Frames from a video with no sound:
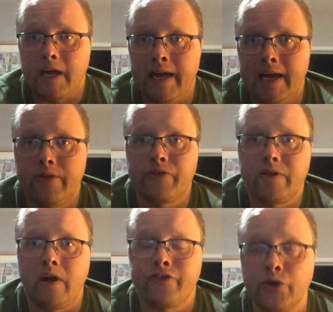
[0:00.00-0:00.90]
And
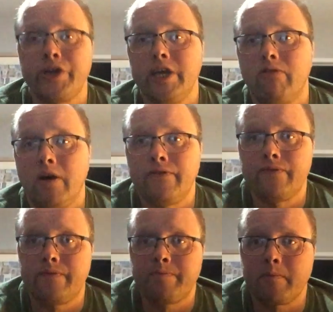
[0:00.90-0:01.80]
I took a year
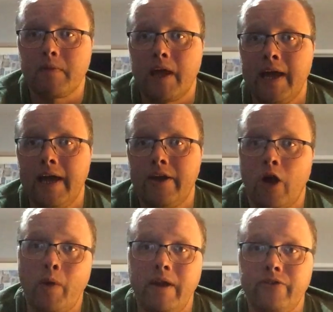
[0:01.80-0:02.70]
off, and
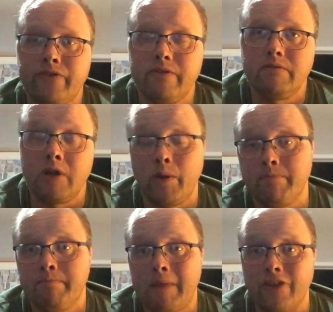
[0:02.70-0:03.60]
I went
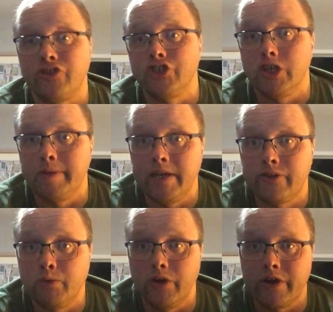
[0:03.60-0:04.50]
back to Germany
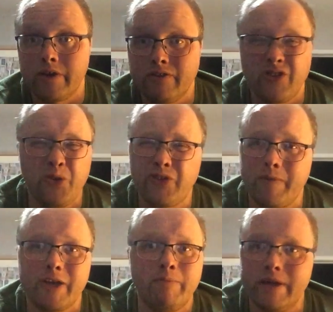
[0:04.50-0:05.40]
to work, to do
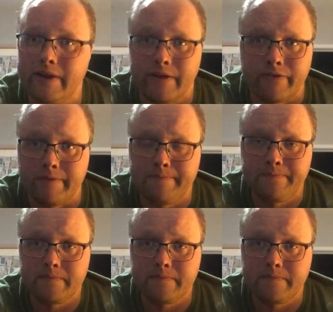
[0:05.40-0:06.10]
something completely different.